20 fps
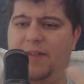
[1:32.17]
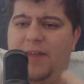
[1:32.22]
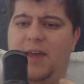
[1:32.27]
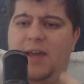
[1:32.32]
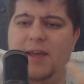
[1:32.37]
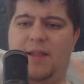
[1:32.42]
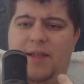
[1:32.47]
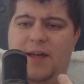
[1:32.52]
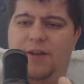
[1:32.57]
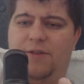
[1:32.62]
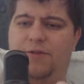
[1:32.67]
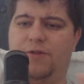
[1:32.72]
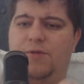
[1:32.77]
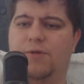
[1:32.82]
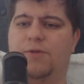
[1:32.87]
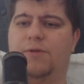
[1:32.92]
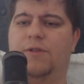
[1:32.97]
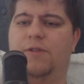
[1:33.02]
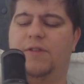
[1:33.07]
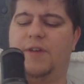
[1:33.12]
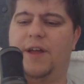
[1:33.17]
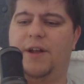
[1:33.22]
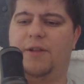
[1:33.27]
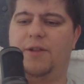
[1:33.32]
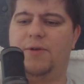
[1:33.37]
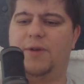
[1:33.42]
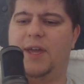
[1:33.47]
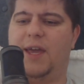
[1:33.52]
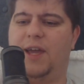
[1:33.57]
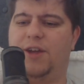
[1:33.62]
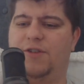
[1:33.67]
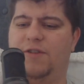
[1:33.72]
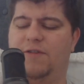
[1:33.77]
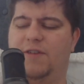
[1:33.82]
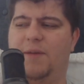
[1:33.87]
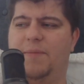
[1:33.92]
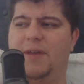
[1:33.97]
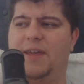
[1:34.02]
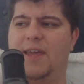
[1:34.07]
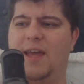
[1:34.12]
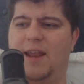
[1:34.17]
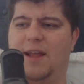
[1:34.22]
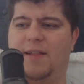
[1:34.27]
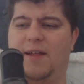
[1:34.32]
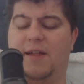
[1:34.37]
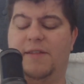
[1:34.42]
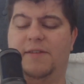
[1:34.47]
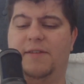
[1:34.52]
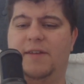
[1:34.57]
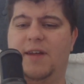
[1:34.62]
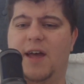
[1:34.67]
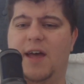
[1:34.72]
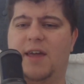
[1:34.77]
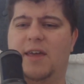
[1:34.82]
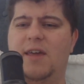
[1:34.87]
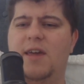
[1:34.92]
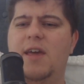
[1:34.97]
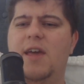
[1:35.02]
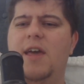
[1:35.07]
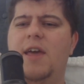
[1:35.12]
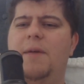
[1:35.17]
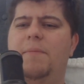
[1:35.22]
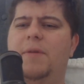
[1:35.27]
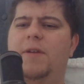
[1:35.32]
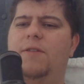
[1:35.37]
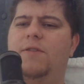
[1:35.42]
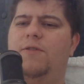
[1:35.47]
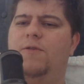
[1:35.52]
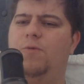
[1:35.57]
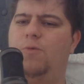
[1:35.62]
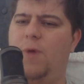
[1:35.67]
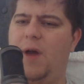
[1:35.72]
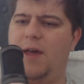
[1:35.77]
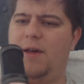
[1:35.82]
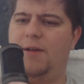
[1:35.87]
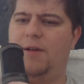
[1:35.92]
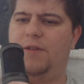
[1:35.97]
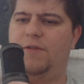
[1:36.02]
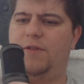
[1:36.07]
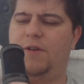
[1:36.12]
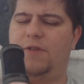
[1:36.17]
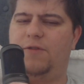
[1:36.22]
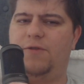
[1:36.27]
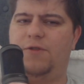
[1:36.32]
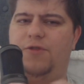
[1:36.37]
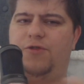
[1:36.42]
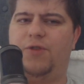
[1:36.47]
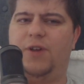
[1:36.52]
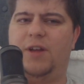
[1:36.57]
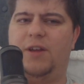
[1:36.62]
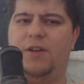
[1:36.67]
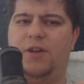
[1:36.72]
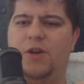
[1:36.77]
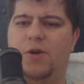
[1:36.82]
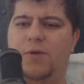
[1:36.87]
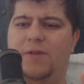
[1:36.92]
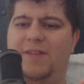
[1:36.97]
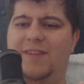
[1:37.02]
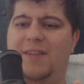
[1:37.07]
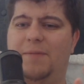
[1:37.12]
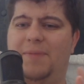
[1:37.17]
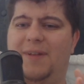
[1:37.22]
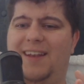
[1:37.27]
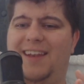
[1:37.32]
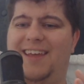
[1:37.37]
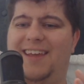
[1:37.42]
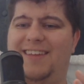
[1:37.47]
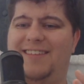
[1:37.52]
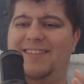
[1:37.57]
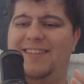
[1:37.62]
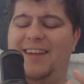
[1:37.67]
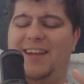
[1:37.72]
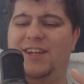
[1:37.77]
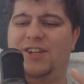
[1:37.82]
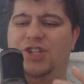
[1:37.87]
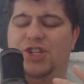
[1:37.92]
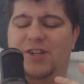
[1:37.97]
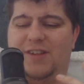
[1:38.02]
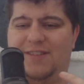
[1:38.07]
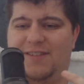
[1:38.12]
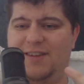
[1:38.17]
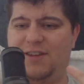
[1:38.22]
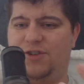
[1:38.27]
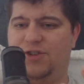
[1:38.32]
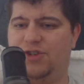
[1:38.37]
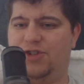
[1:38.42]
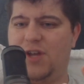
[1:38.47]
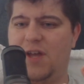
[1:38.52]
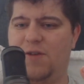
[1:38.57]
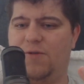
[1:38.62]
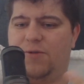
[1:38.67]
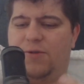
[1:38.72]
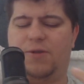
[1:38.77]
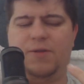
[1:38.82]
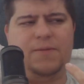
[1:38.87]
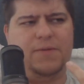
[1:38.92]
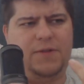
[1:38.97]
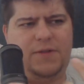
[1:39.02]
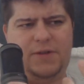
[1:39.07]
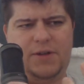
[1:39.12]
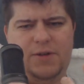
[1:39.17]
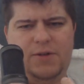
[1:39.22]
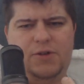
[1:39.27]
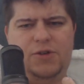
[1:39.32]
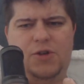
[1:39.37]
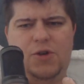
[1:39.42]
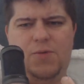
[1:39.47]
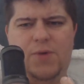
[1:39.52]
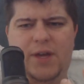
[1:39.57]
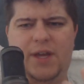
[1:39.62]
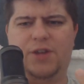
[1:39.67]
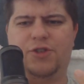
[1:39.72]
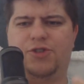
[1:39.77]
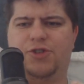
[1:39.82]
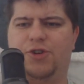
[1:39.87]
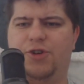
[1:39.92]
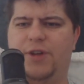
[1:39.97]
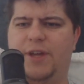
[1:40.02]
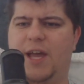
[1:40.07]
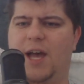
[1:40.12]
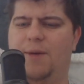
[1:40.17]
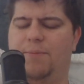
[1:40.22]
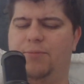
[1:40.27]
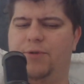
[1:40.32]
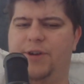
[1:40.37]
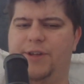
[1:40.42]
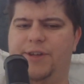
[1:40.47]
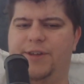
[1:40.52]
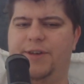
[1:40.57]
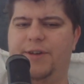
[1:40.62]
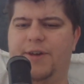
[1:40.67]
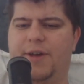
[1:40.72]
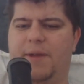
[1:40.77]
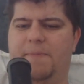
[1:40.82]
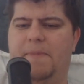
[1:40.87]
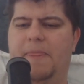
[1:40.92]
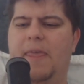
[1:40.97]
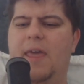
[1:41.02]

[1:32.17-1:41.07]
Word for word: Like a lot of stores, a lot of locations have been getting a lot of the stock. But as well, it's also intriguing to go and see the PlayStations in general still doing and turning out pretty good.